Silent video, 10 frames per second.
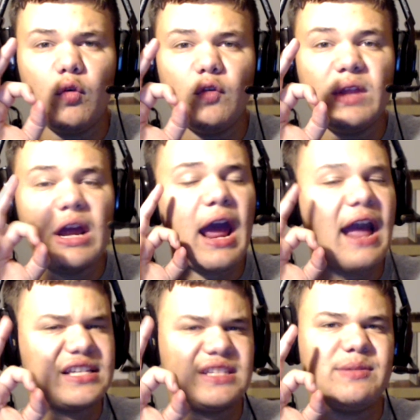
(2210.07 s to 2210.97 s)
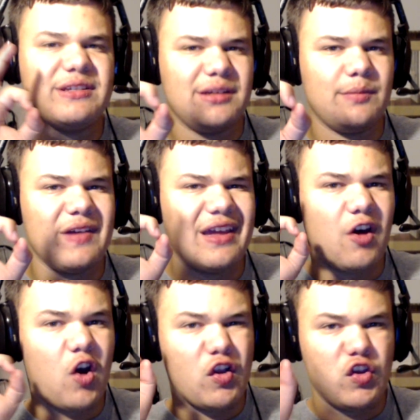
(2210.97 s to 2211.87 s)
there has to be something
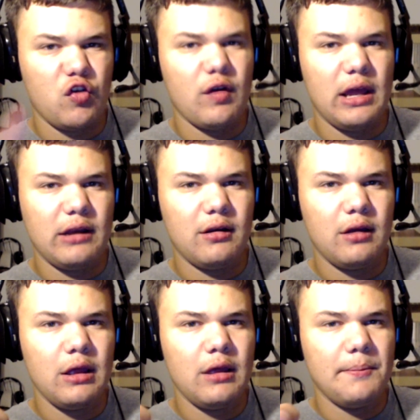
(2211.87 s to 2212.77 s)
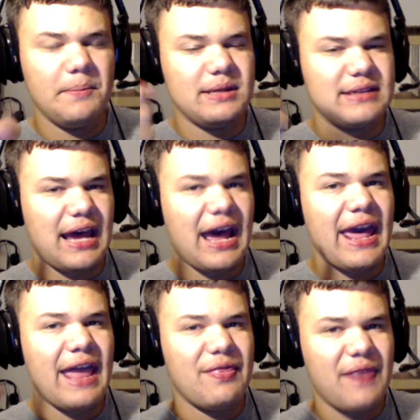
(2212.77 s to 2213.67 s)
on your end, because I
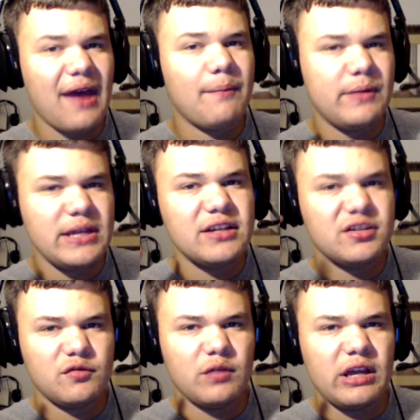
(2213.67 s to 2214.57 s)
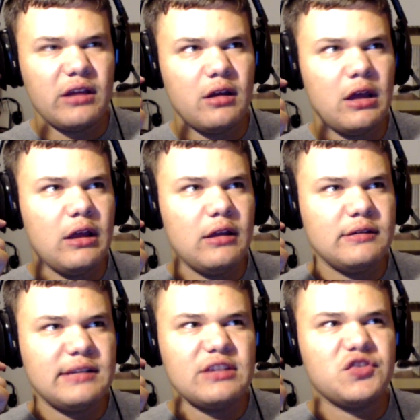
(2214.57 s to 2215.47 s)
had that PS3
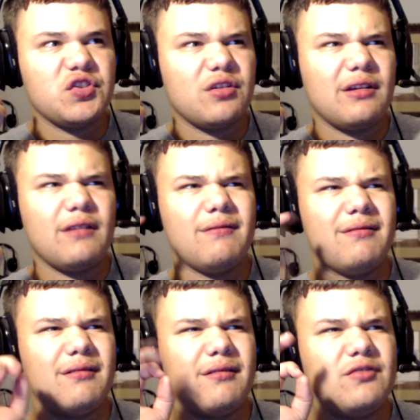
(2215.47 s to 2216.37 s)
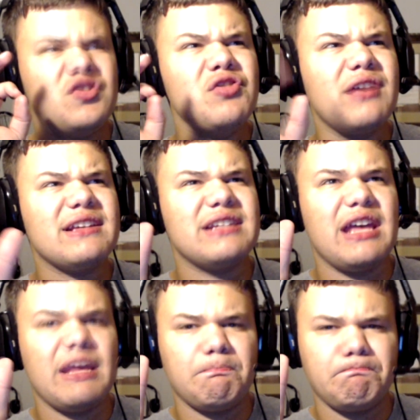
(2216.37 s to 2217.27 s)
since 2008.